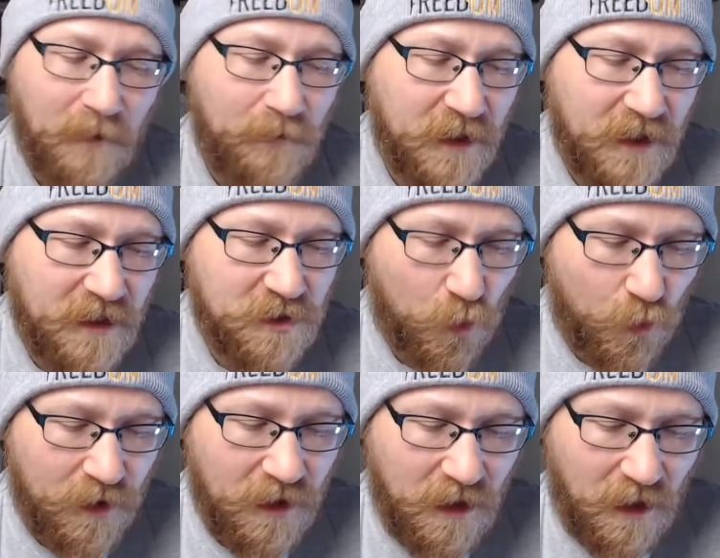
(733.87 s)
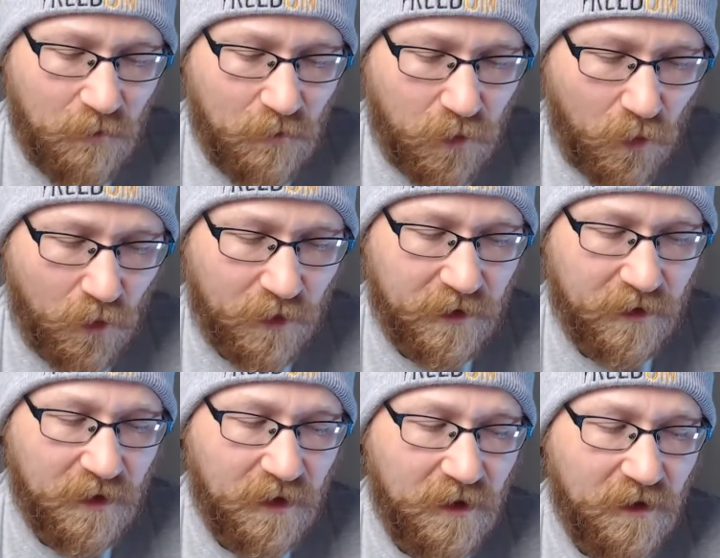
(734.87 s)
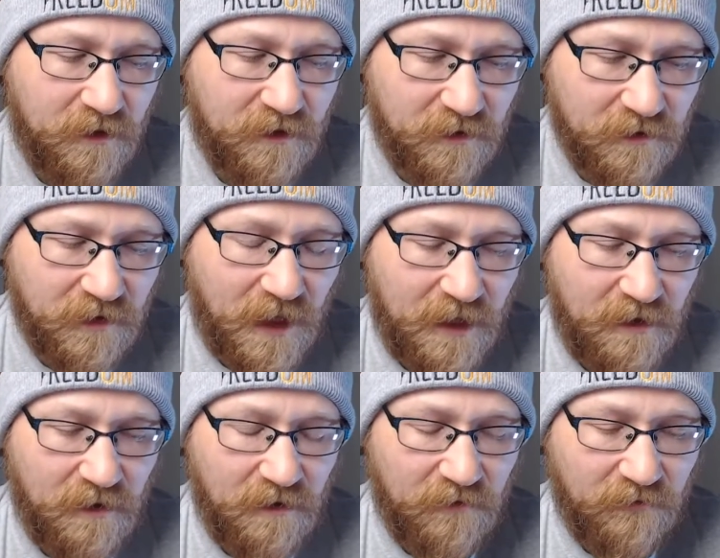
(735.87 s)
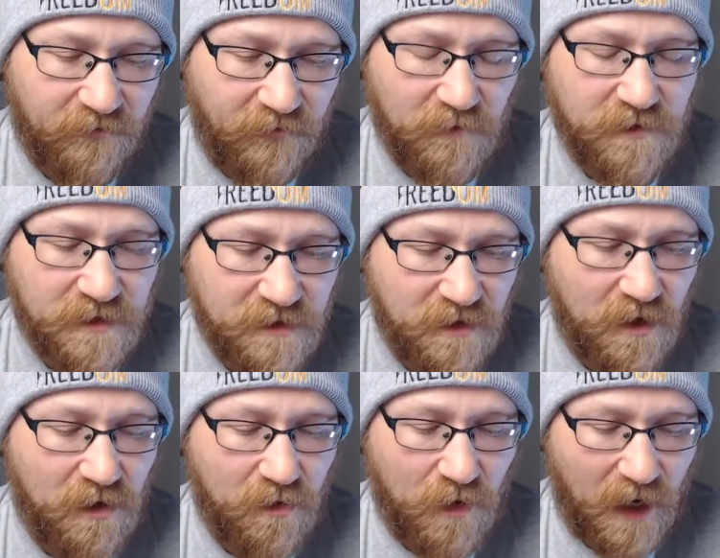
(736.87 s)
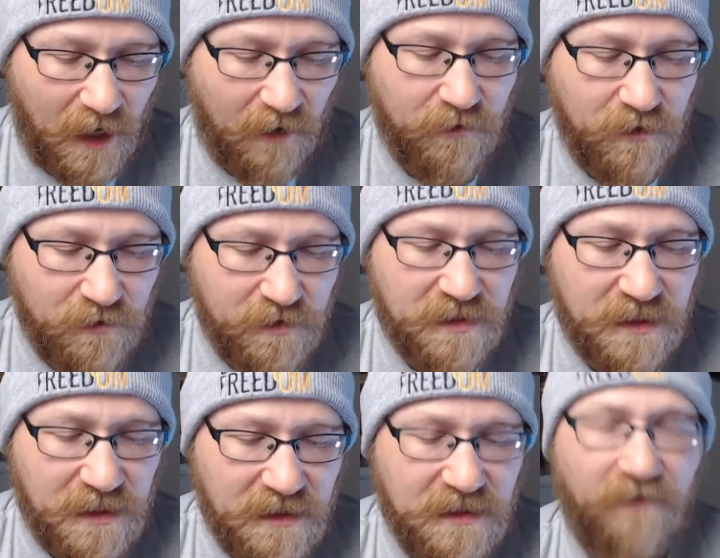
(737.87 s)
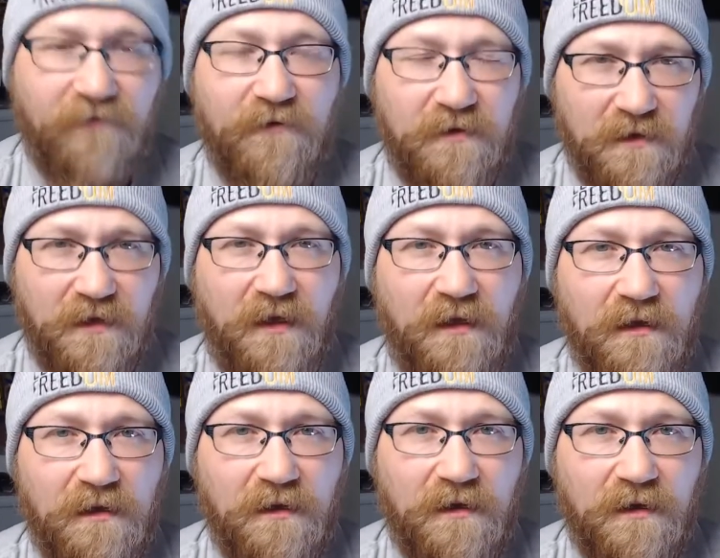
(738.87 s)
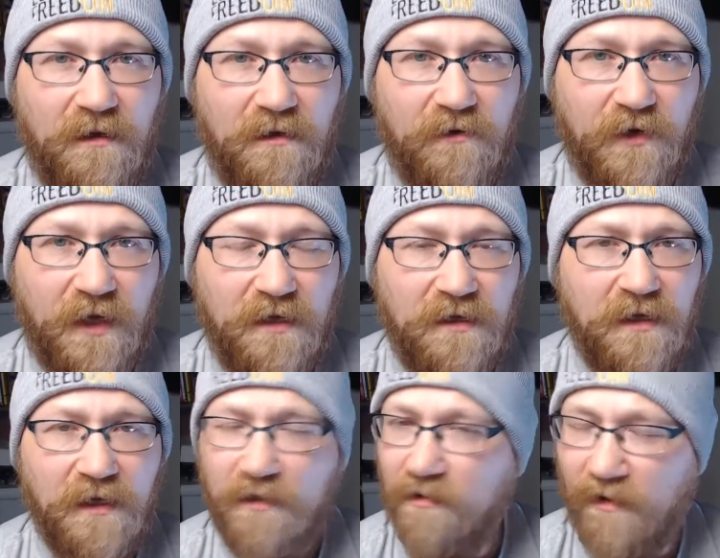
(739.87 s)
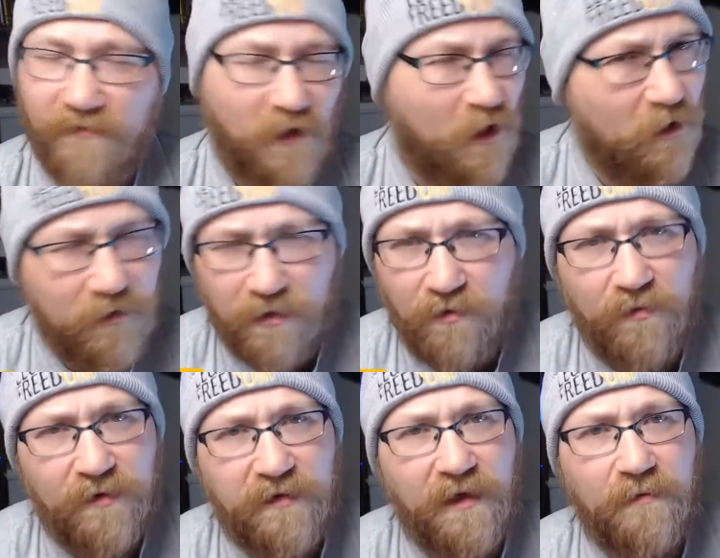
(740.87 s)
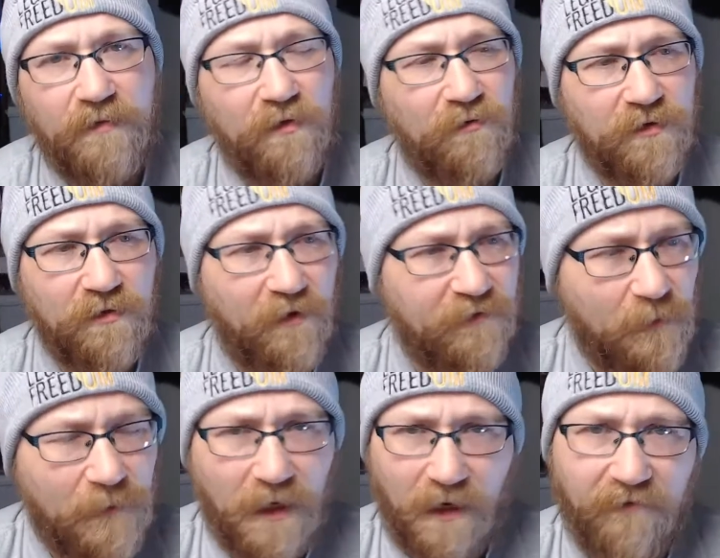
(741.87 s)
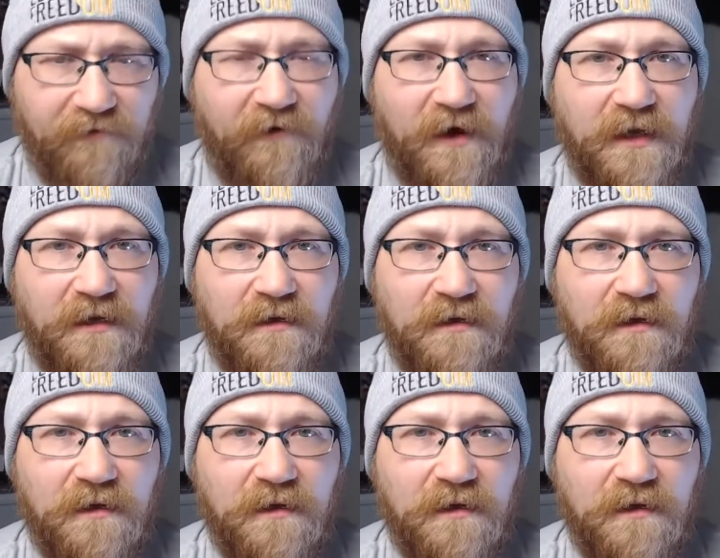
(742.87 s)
but it's really important to let folks know how you see differently. Okay? You don't have to argue with them. You don't have to pick a fight.